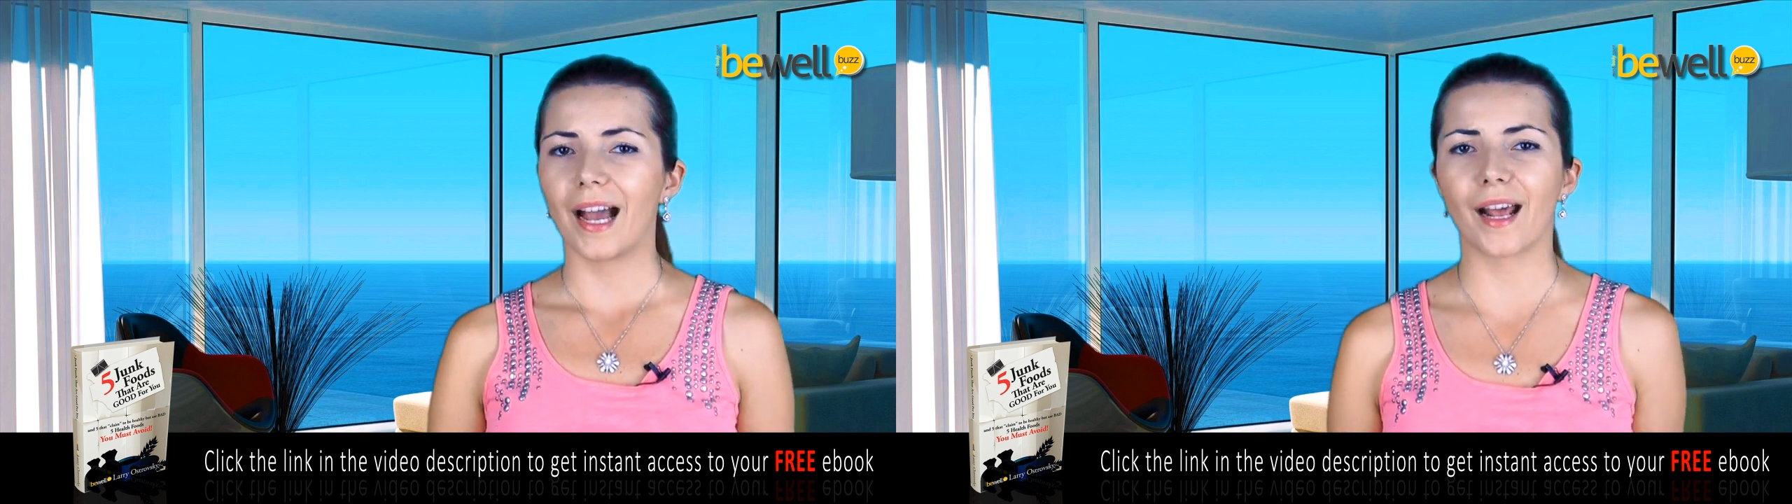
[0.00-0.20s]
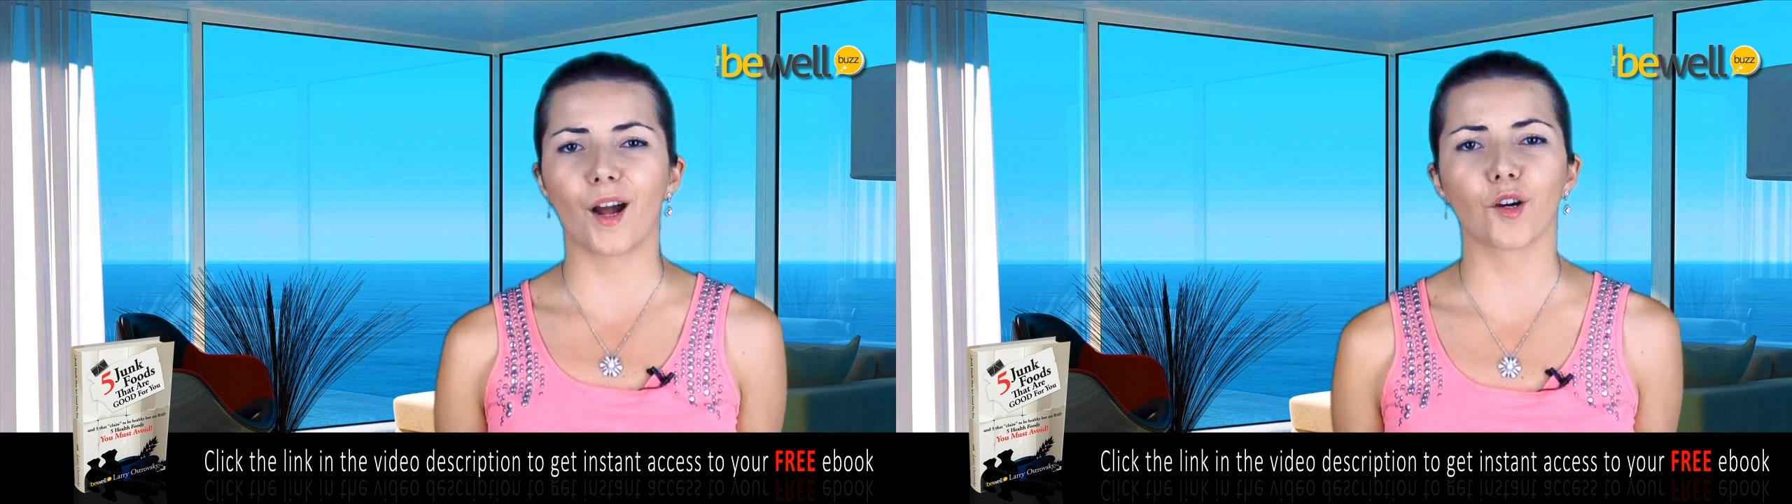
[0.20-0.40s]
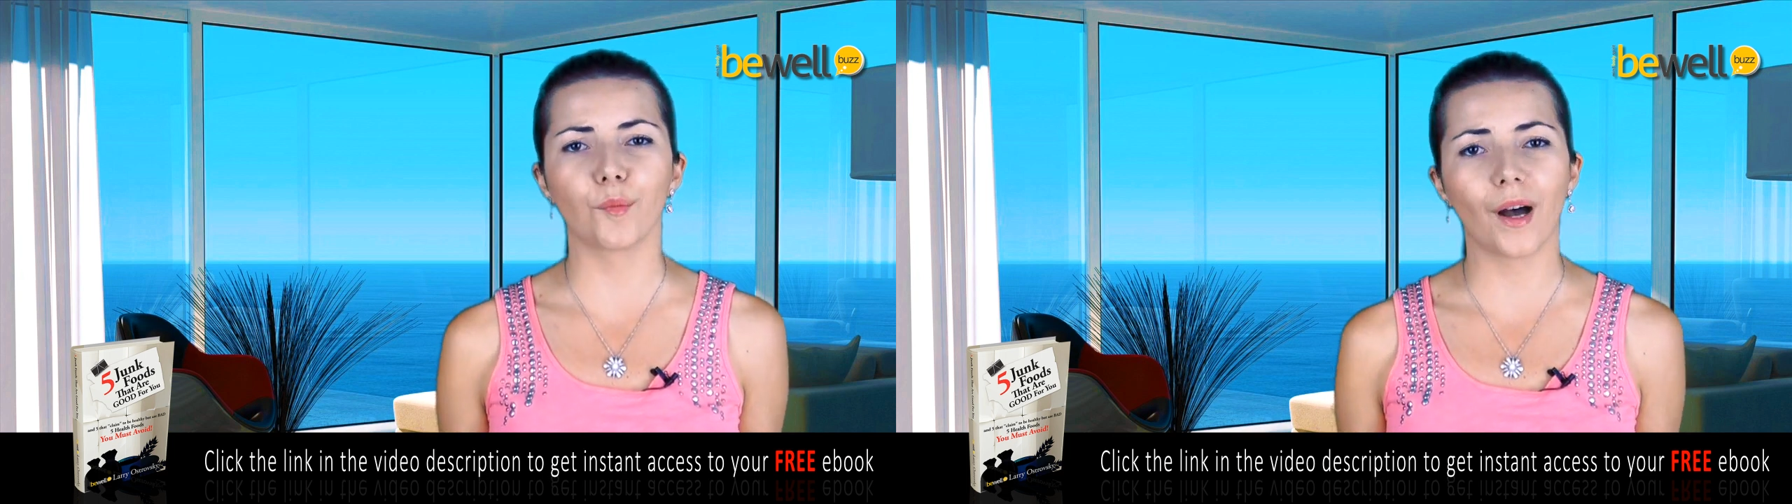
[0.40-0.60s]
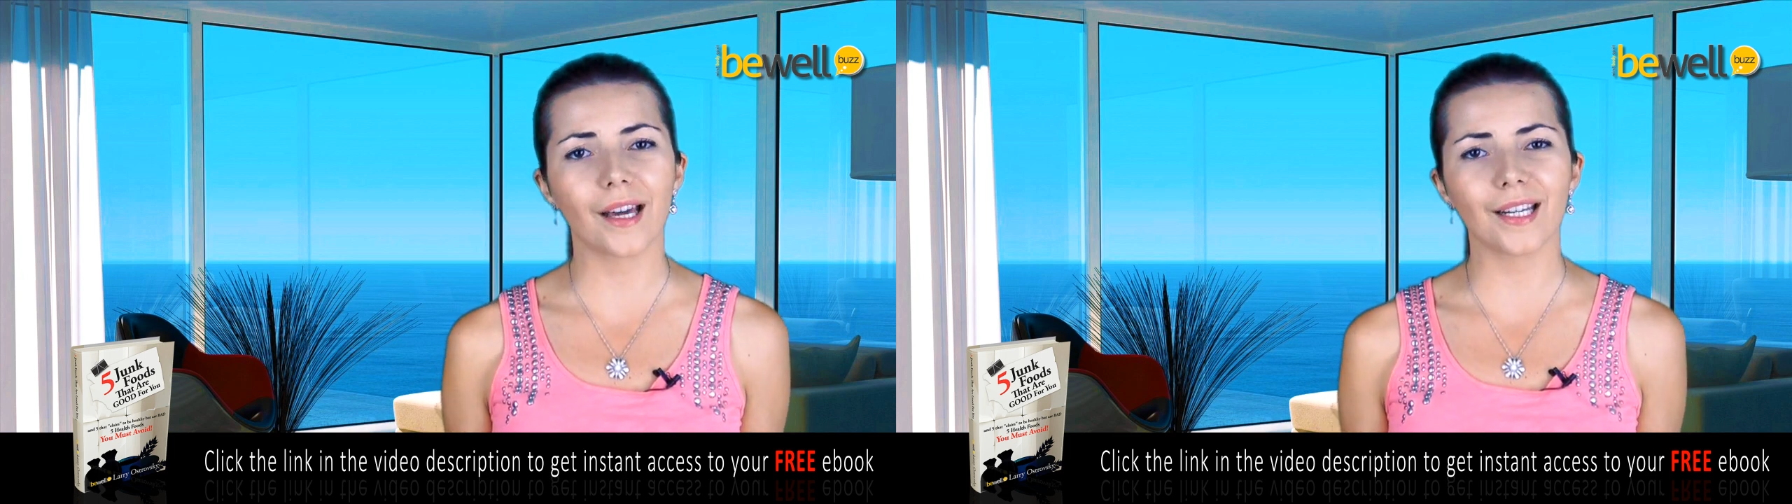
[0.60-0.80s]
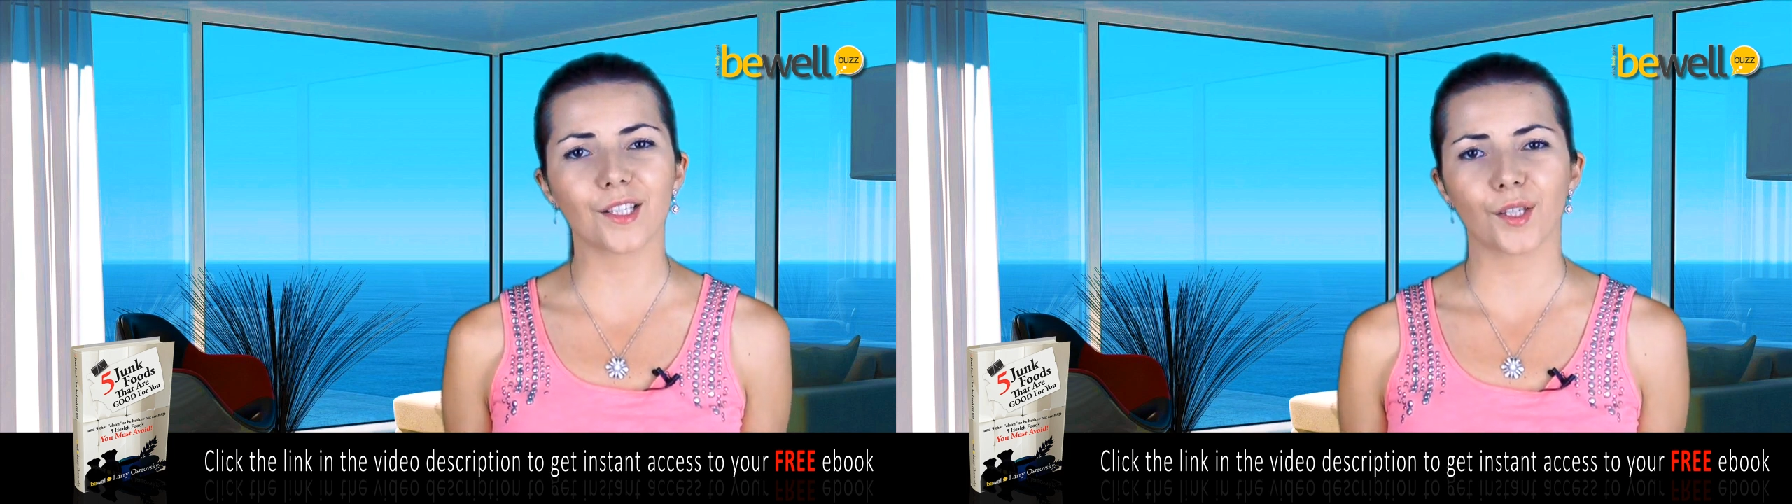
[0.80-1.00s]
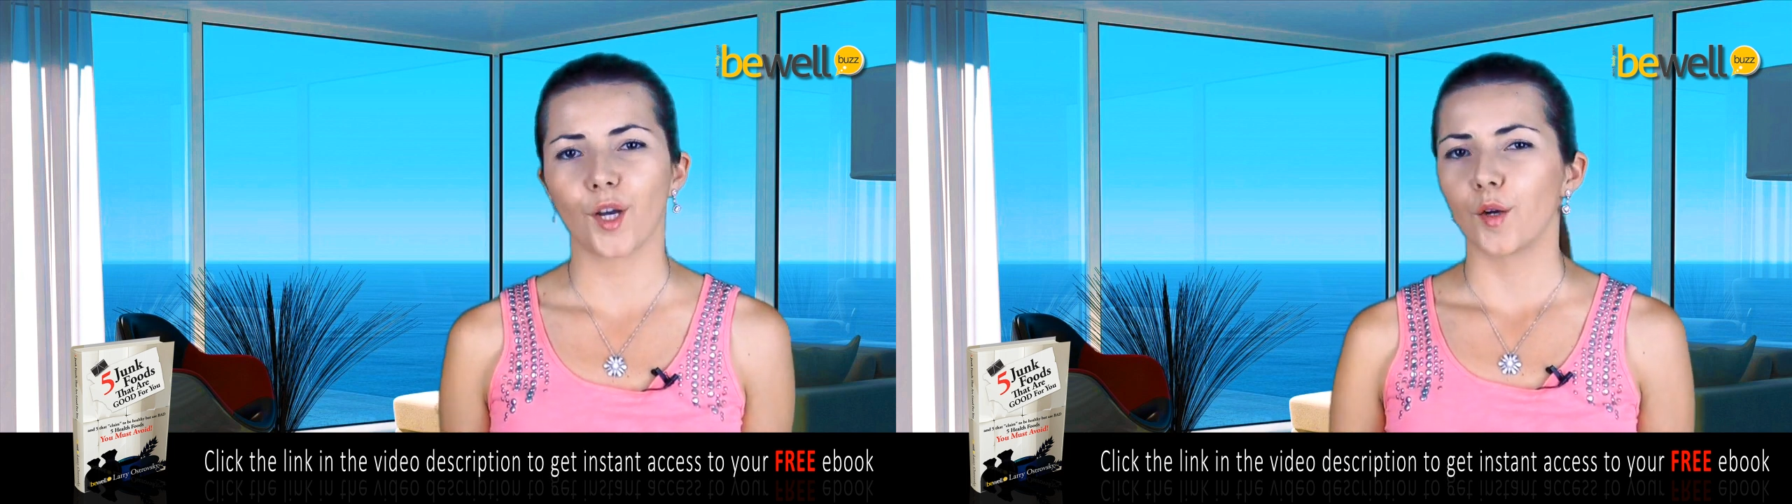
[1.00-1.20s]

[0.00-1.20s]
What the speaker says: and our bodies